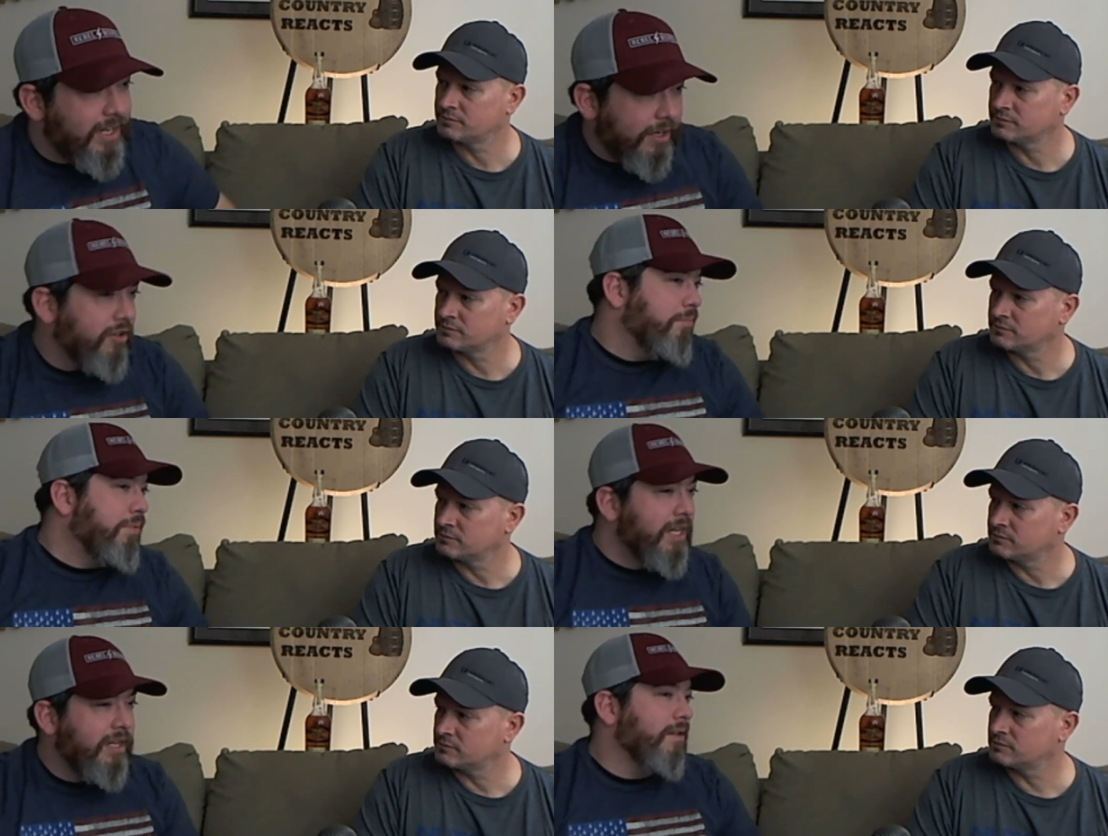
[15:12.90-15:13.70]
Speaker 1: got a good
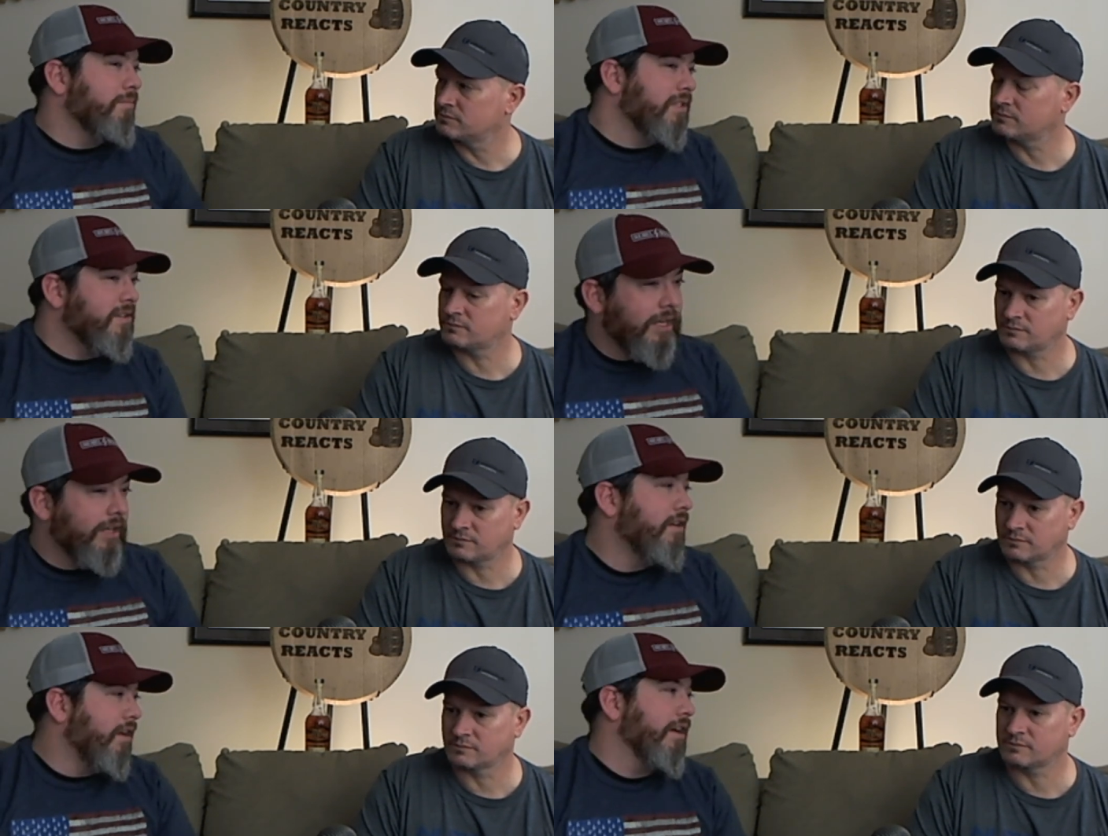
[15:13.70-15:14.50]
beat, and I'm just like,
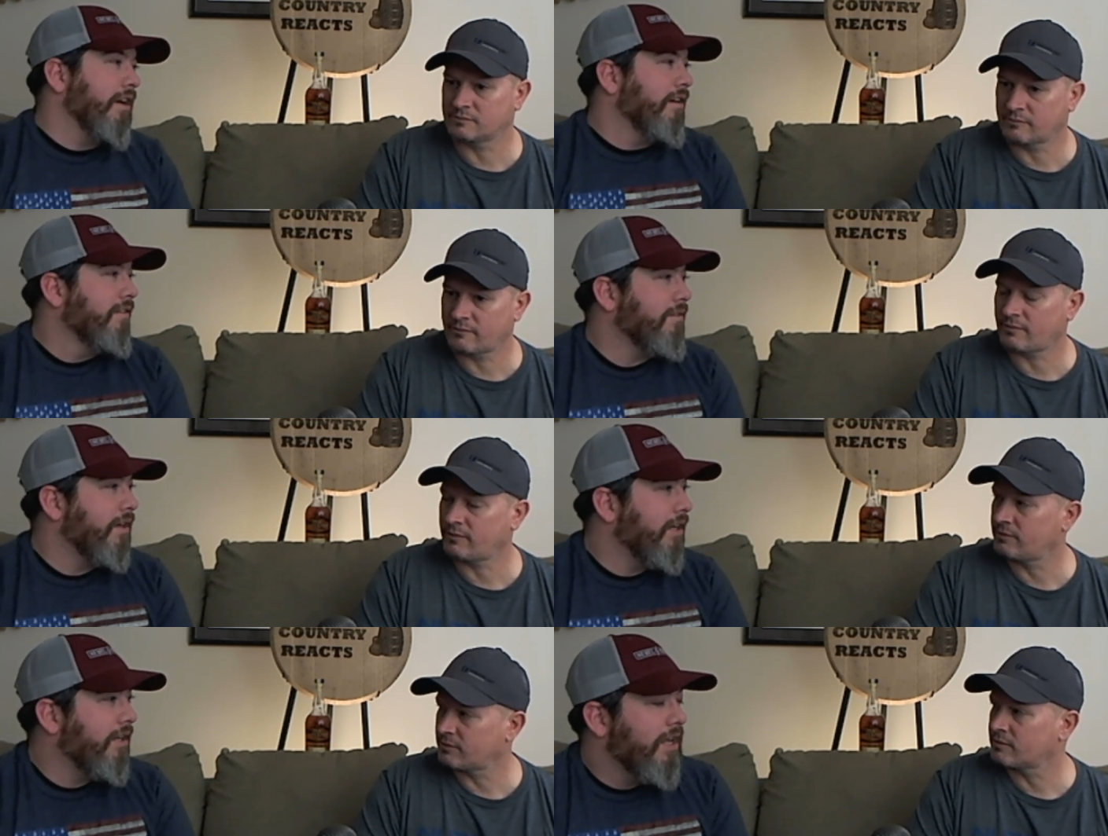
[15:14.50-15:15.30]
yeah,
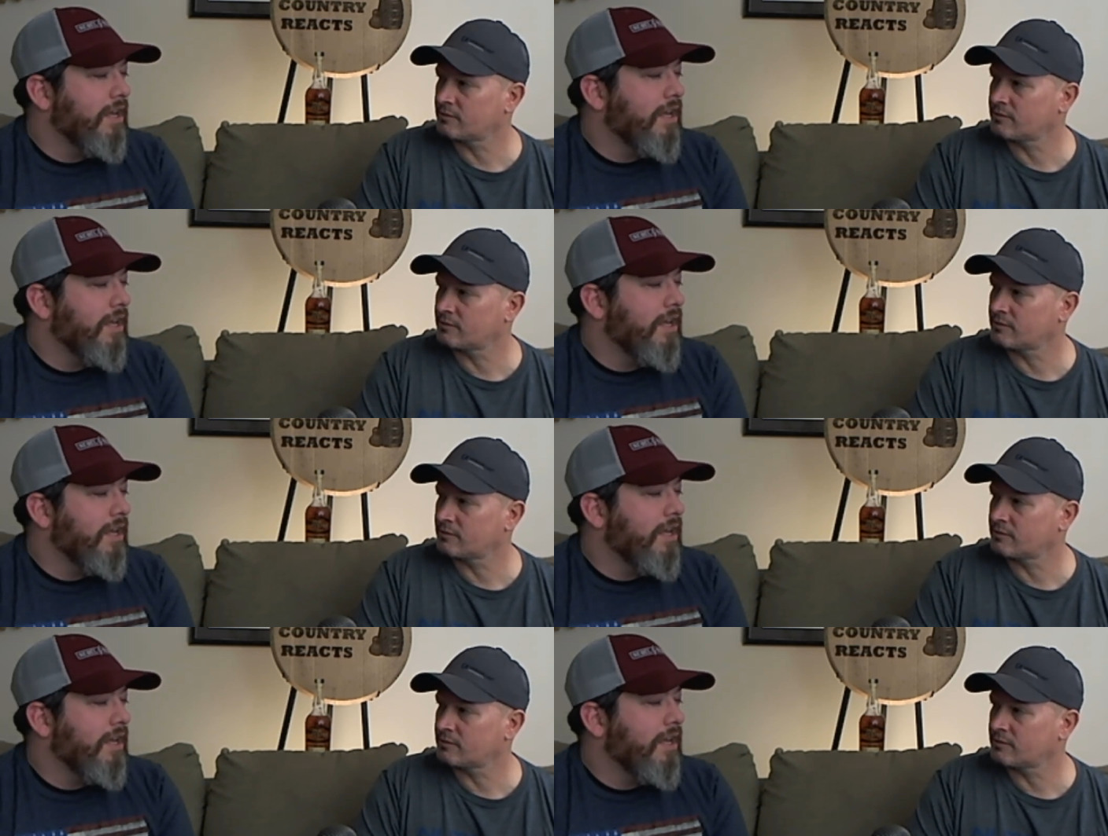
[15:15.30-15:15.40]
right?